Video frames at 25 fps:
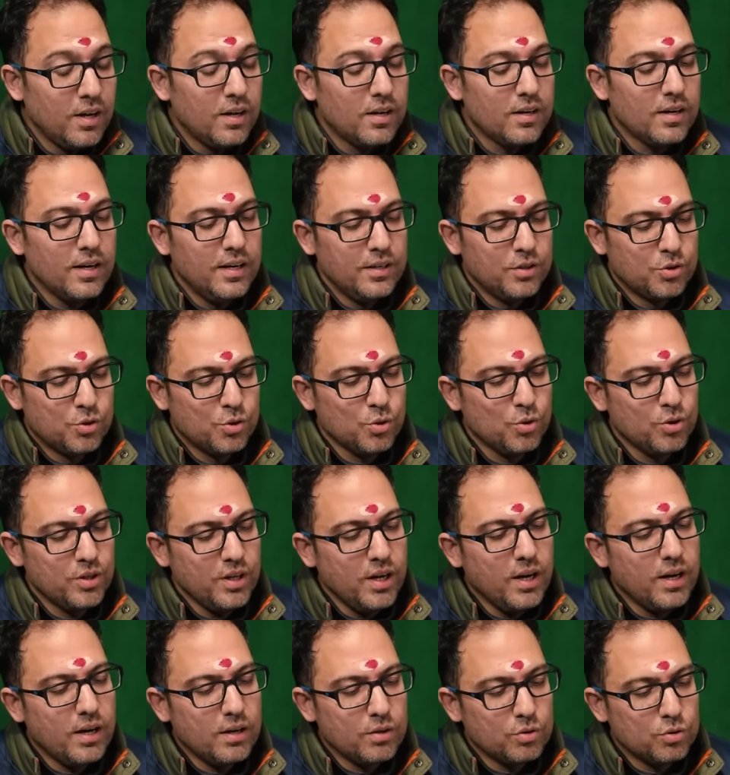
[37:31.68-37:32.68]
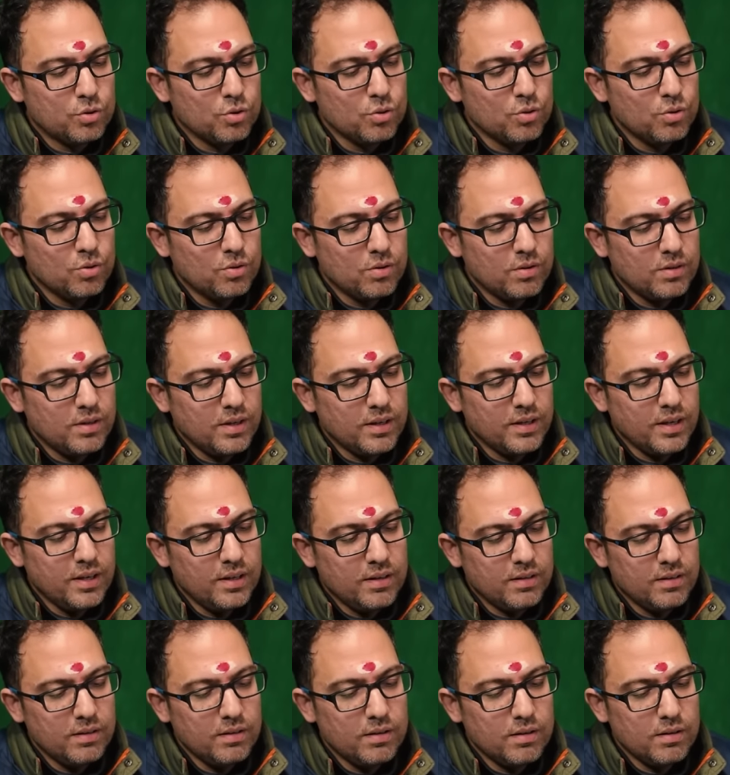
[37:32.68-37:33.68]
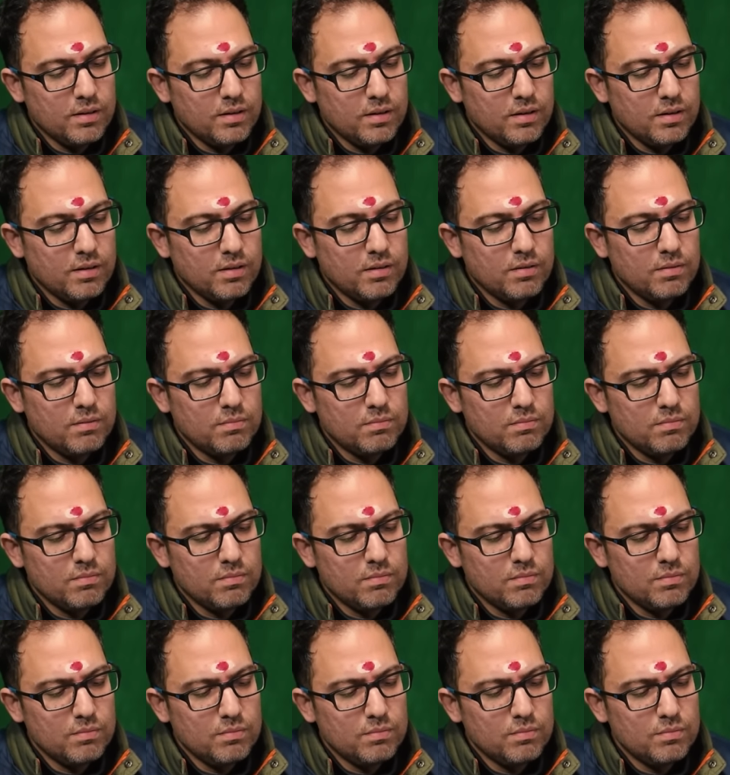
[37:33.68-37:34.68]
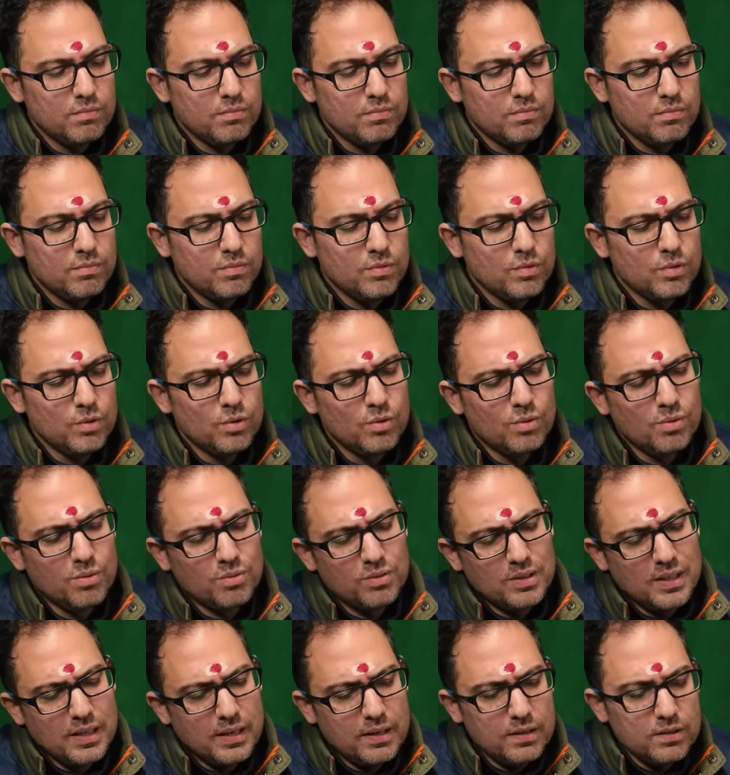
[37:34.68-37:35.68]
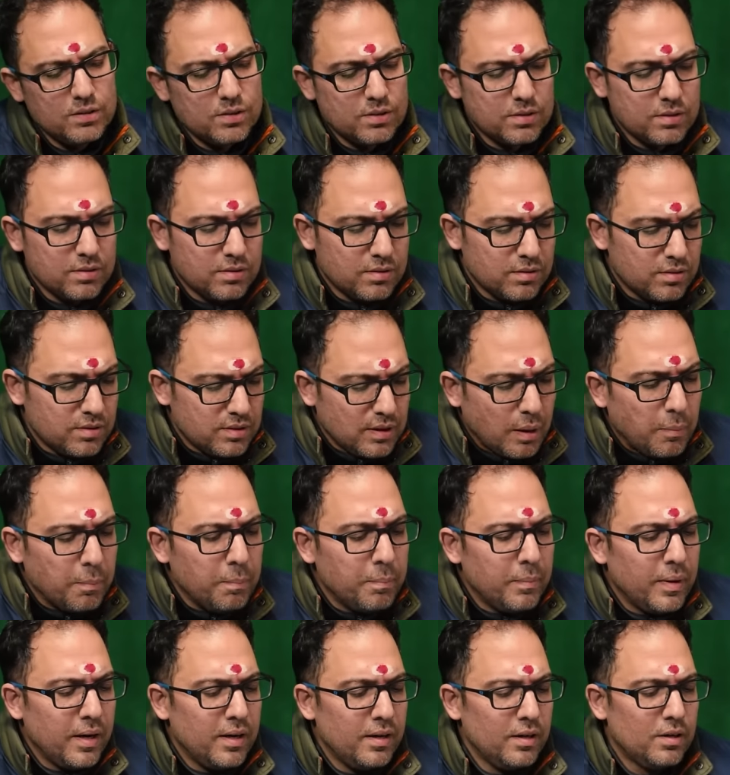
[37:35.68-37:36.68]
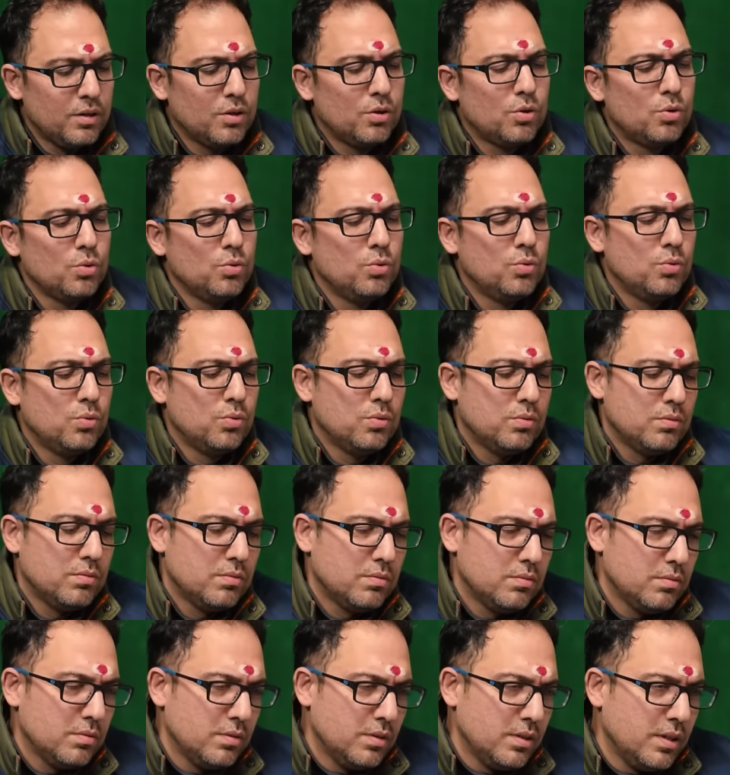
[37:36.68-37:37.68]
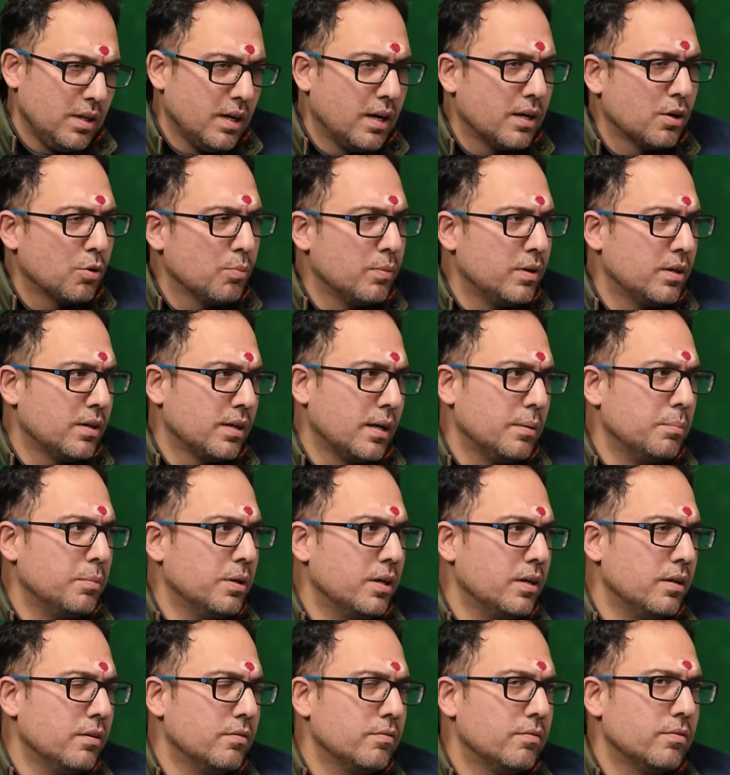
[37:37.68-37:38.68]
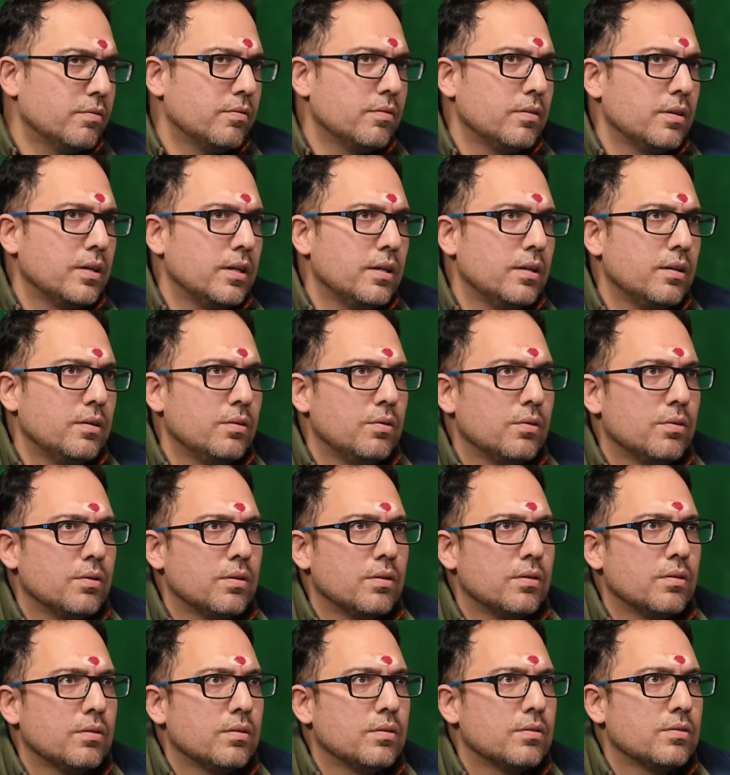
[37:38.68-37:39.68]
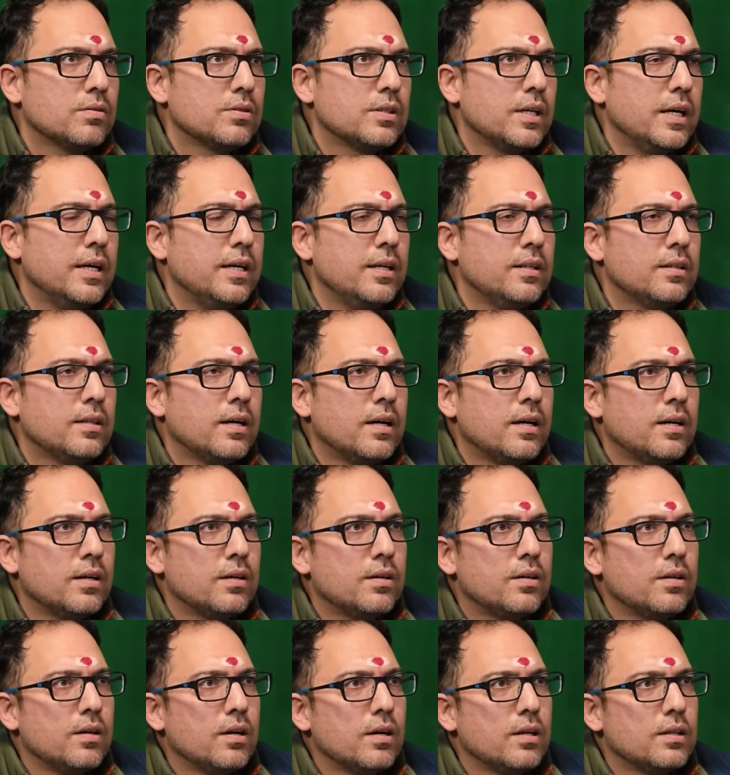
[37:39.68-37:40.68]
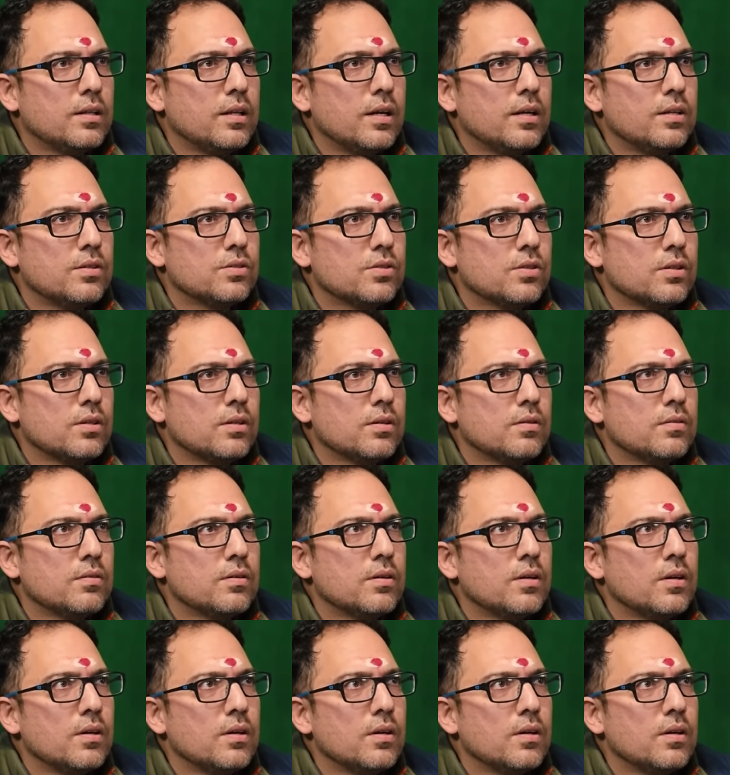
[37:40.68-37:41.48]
Right. So, so again, there is some merit to the argument, I believe, in saying that, there is a